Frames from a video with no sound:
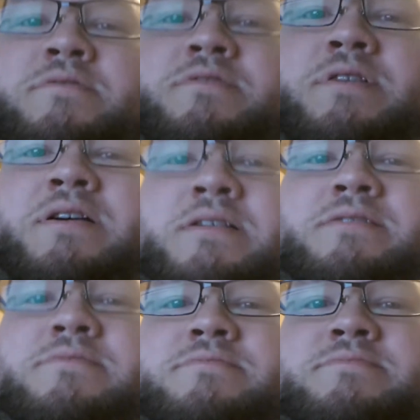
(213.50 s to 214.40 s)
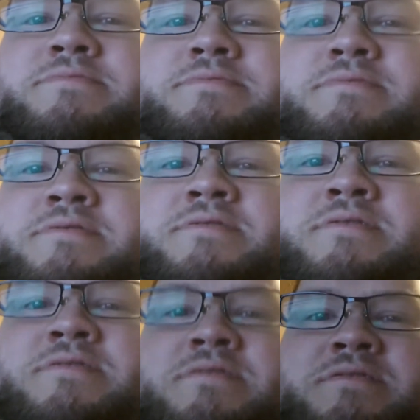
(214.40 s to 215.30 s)
and
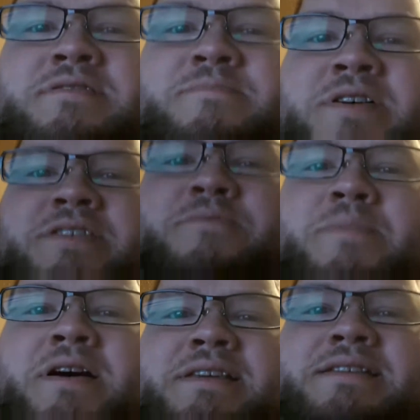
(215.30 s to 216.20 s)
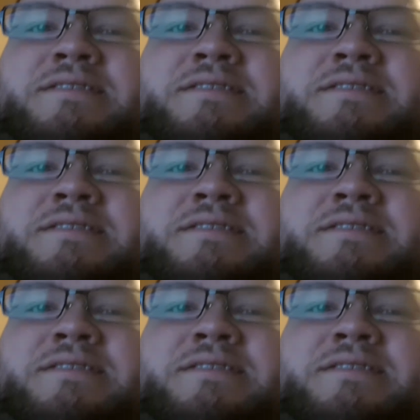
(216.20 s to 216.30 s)
by their body